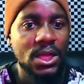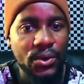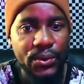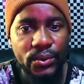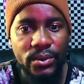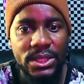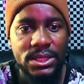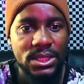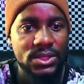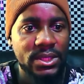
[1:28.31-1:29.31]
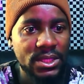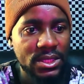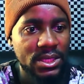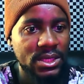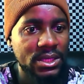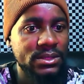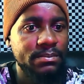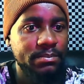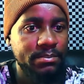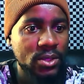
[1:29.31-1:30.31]
who was actually
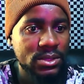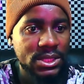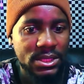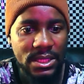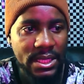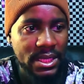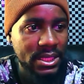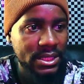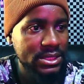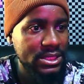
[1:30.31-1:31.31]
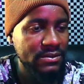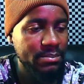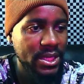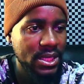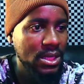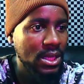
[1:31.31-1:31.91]
spotted there at Kaizer Chiefs back.